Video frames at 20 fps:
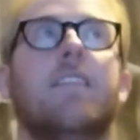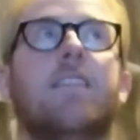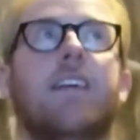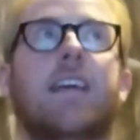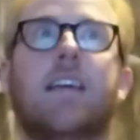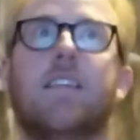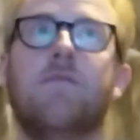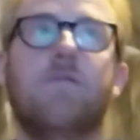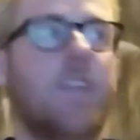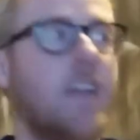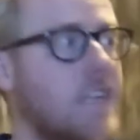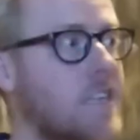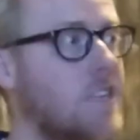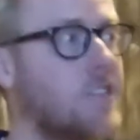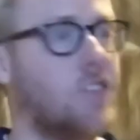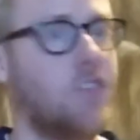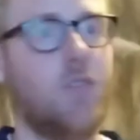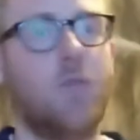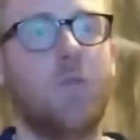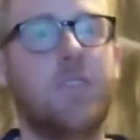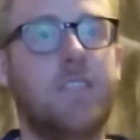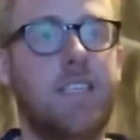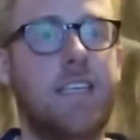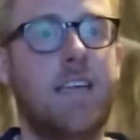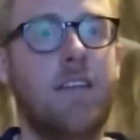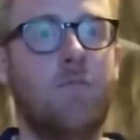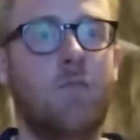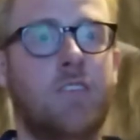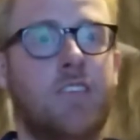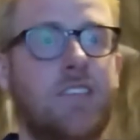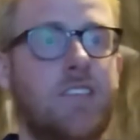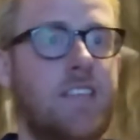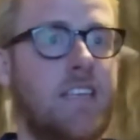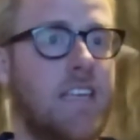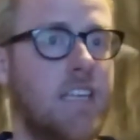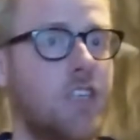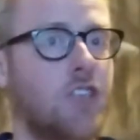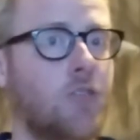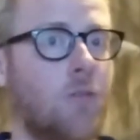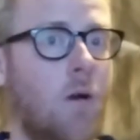The convenience store scene, which is
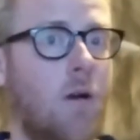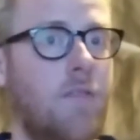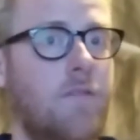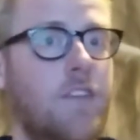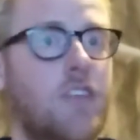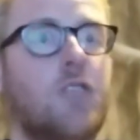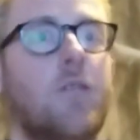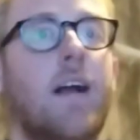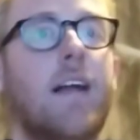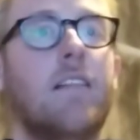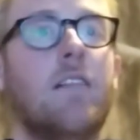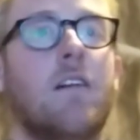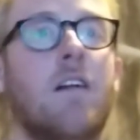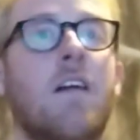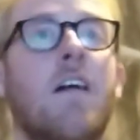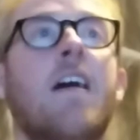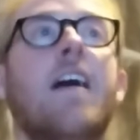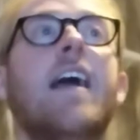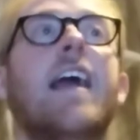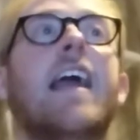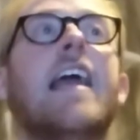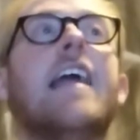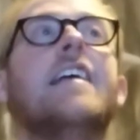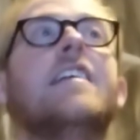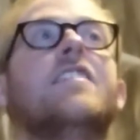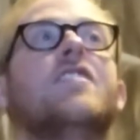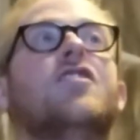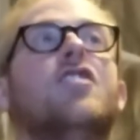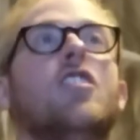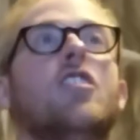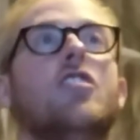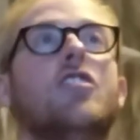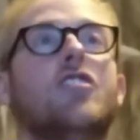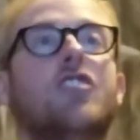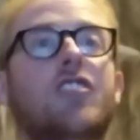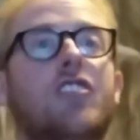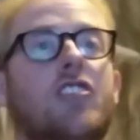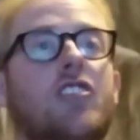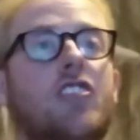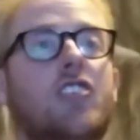the intro of the trailer, is
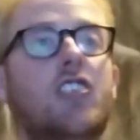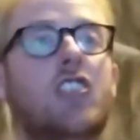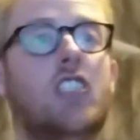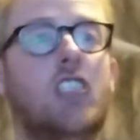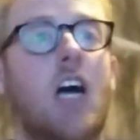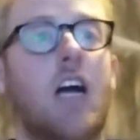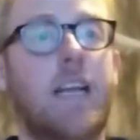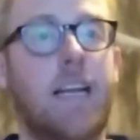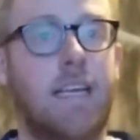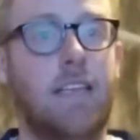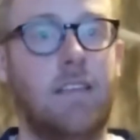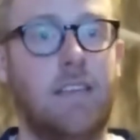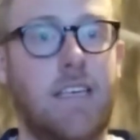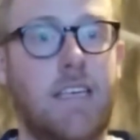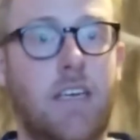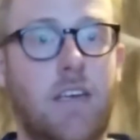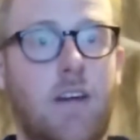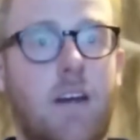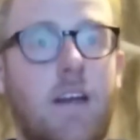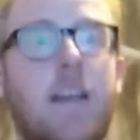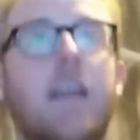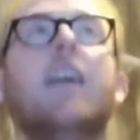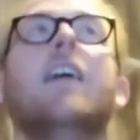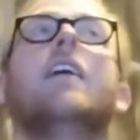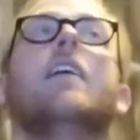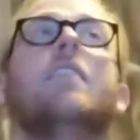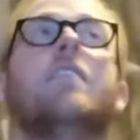stunningly good.